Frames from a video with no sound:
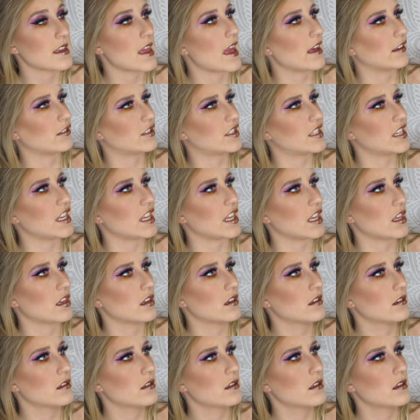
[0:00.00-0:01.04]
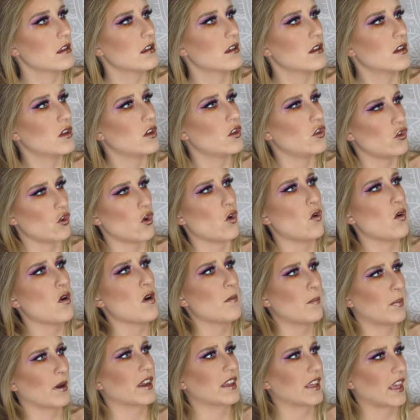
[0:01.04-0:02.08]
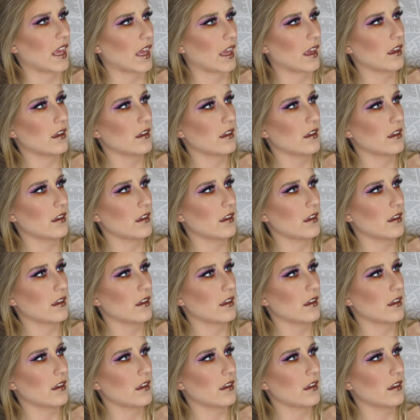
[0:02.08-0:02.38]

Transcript: Elsie. No barking.